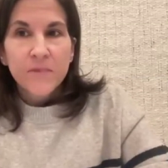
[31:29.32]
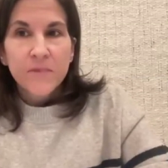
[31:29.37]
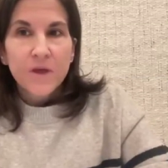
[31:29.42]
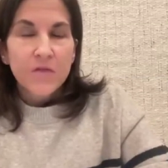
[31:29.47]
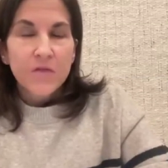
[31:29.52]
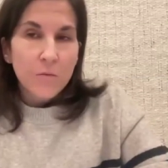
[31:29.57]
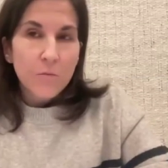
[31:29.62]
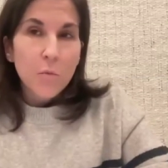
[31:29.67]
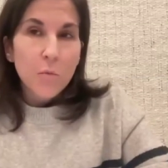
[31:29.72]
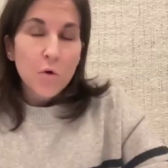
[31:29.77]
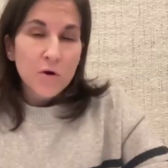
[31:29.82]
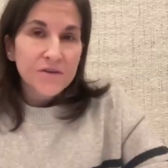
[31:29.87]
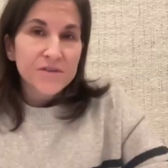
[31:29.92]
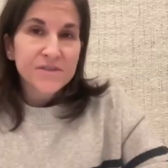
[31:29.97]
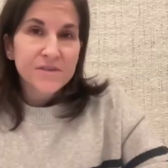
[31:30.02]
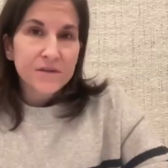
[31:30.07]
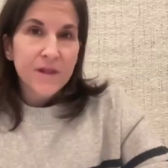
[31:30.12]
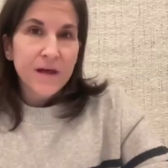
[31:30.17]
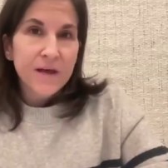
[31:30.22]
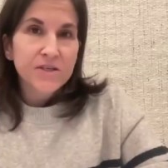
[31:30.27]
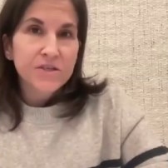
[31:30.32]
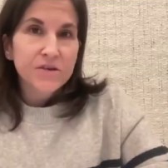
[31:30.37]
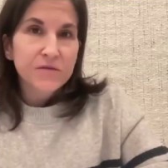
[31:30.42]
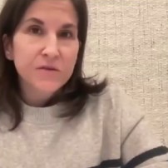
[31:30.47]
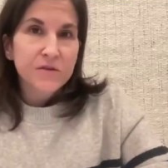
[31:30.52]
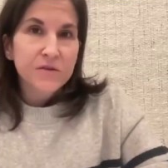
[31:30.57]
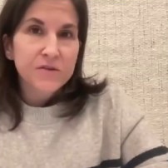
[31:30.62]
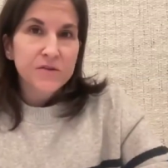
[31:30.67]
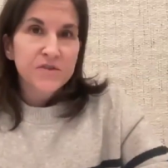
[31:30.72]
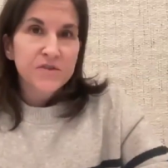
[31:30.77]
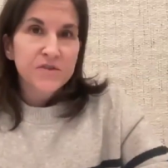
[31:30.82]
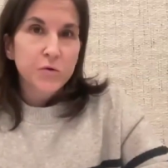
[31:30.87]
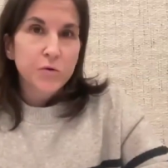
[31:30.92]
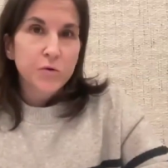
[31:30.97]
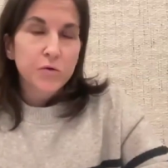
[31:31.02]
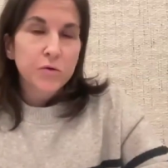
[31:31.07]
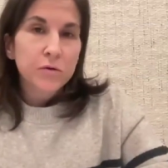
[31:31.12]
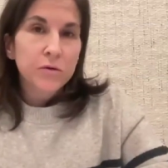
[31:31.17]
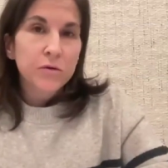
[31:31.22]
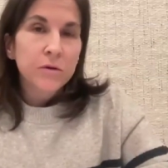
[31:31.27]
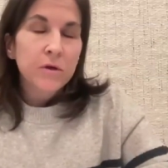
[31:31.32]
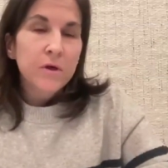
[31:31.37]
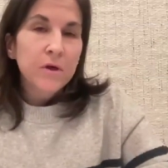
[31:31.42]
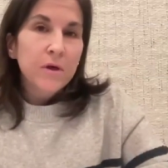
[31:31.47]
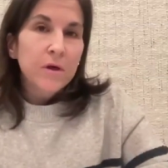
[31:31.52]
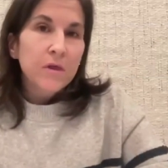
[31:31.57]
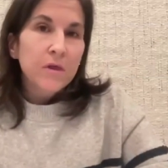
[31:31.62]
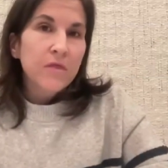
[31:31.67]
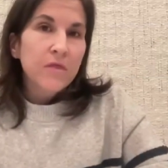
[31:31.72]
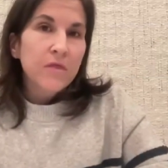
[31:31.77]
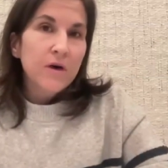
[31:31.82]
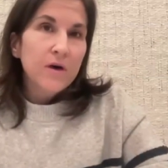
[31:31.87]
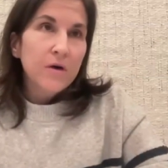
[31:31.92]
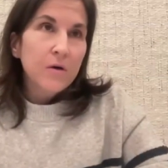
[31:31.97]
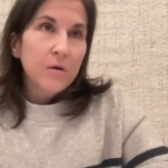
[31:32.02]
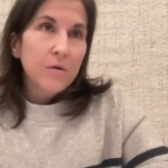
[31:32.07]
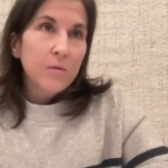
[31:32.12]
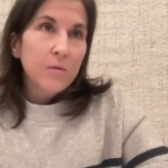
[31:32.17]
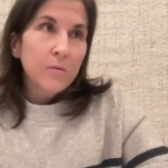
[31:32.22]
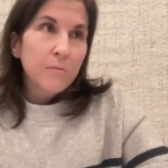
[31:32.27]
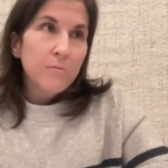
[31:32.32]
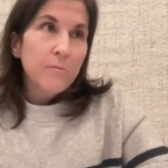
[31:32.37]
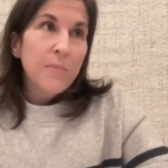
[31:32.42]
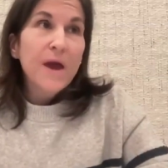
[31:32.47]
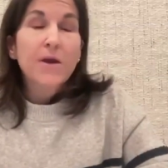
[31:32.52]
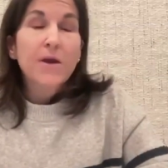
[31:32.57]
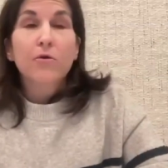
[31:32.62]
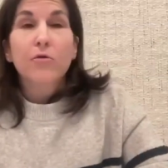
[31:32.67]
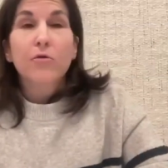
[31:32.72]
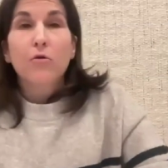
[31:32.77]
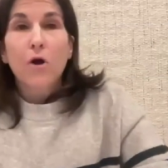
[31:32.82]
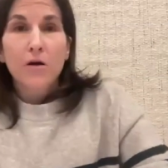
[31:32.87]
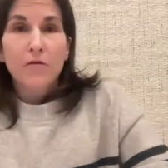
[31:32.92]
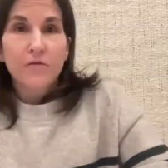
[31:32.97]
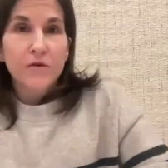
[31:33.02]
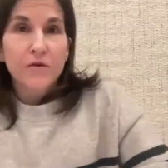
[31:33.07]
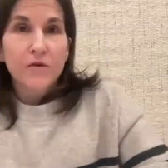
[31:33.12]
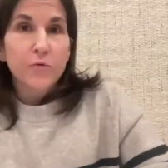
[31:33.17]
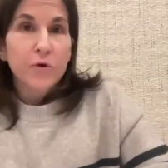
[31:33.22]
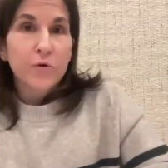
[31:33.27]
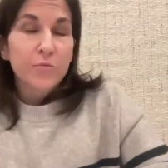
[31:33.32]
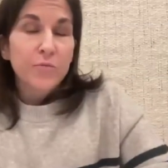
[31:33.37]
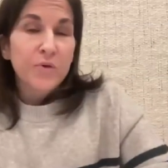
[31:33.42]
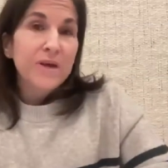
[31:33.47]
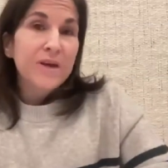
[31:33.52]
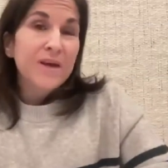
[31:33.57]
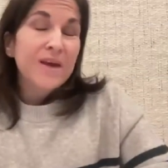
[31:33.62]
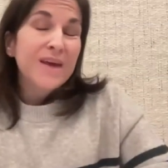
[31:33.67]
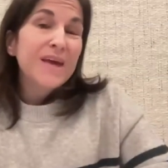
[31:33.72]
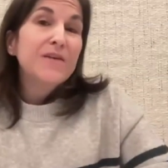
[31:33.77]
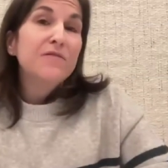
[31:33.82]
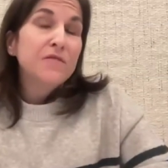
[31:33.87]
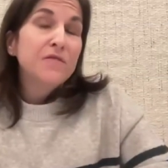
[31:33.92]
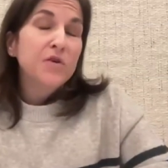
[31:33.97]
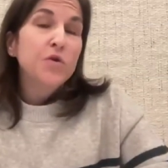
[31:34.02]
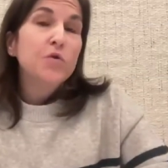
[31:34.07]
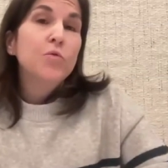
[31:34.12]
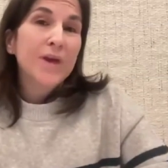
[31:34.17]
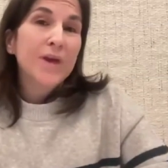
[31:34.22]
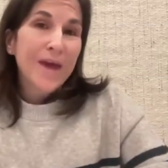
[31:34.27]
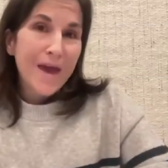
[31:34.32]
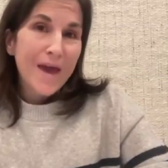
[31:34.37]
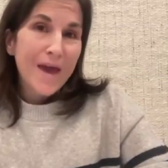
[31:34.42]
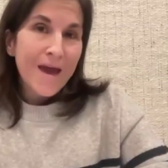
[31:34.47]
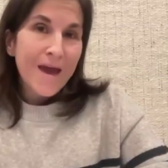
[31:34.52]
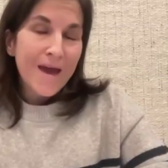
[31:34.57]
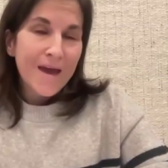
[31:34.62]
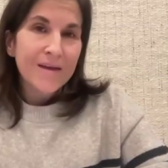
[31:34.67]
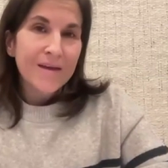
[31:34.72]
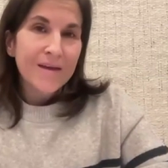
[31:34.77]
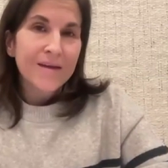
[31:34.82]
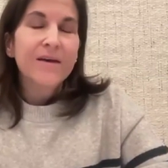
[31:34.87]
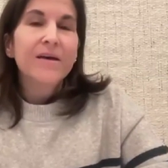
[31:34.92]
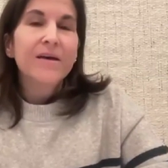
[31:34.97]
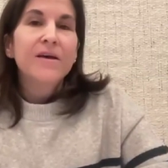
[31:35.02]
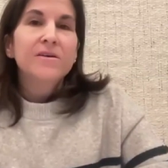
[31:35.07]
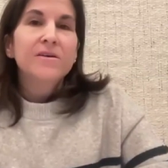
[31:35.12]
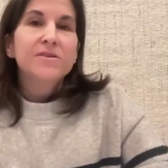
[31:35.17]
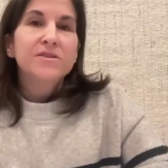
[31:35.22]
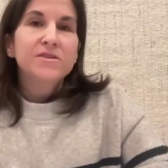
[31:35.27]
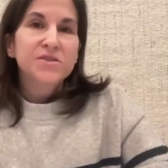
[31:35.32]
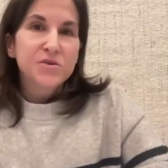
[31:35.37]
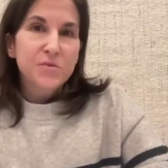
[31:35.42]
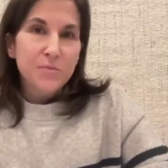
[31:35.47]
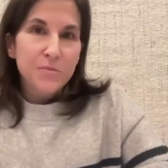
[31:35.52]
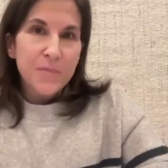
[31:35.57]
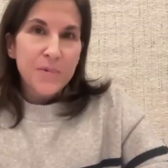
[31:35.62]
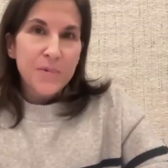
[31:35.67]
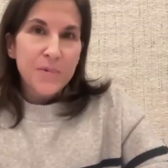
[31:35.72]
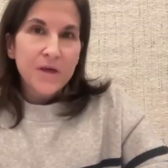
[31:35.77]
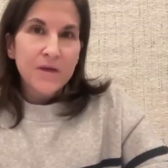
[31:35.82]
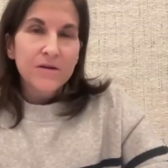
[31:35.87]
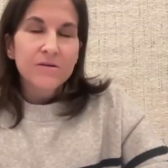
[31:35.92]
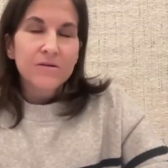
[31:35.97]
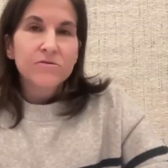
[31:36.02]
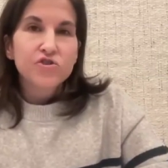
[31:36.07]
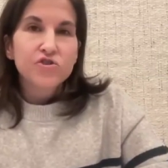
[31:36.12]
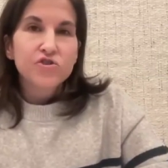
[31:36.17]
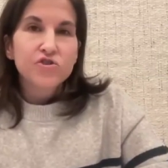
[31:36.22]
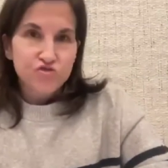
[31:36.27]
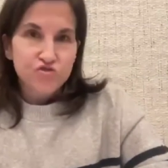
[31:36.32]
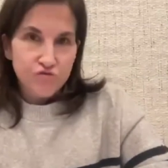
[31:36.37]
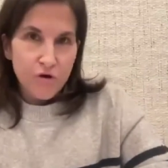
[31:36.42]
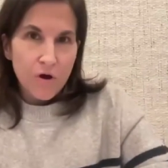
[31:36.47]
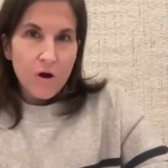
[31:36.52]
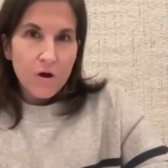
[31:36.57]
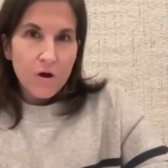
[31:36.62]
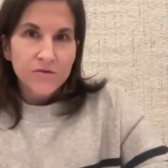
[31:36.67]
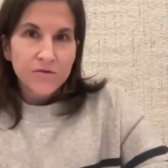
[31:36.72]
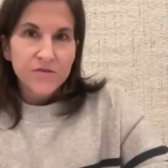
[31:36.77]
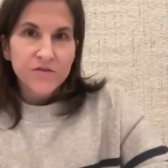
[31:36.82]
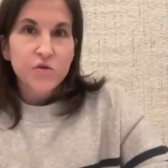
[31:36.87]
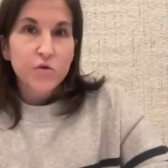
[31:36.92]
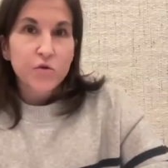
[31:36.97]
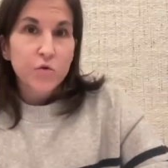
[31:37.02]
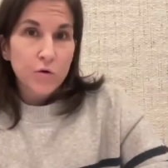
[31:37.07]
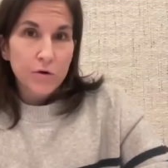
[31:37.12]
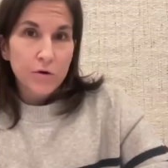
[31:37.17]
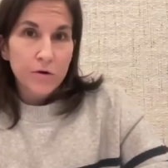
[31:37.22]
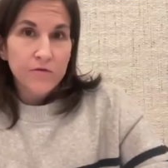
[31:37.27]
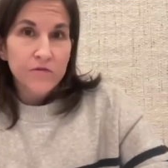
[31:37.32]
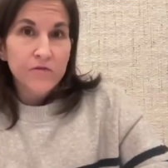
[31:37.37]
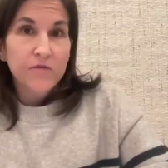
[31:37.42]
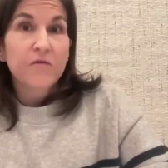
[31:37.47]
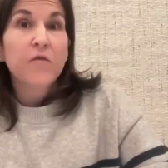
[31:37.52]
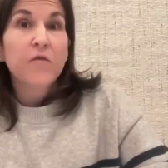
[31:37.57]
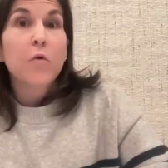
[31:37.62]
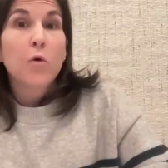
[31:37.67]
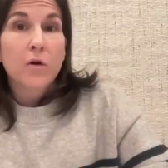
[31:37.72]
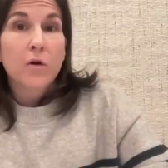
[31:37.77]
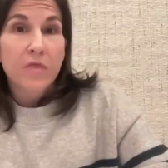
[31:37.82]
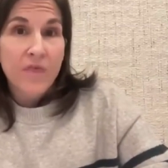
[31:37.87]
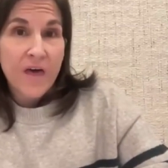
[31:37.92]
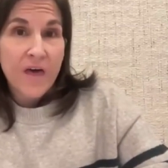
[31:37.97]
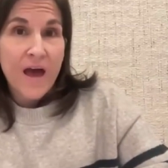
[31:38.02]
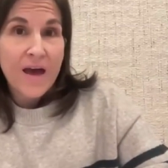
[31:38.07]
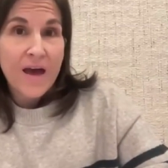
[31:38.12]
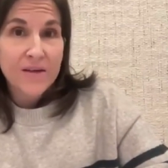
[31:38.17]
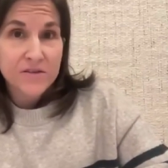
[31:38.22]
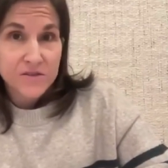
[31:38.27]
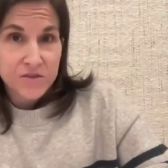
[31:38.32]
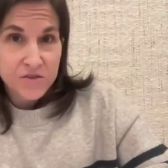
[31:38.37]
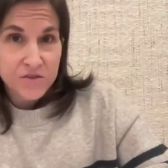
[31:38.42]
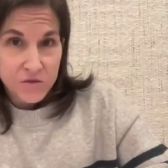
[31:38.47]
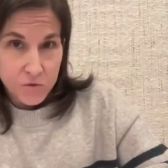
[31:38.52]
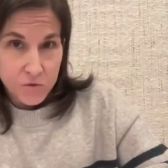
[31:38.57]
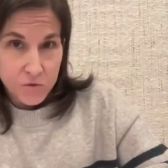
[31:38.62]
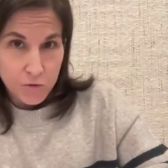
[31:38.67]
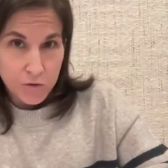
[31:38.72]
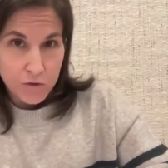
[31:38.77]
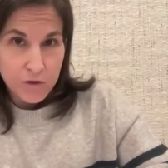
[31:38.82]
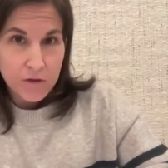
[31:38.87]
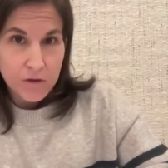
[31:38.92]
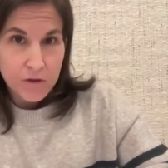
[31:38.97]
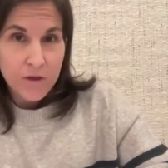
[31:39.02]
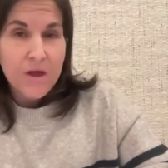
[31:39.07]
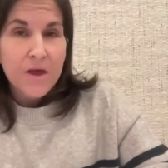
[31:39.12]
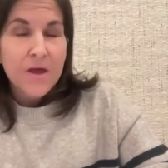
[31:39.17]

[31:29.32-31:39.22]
the more selective the school, the better off you would be if you can submit strong scores for that school.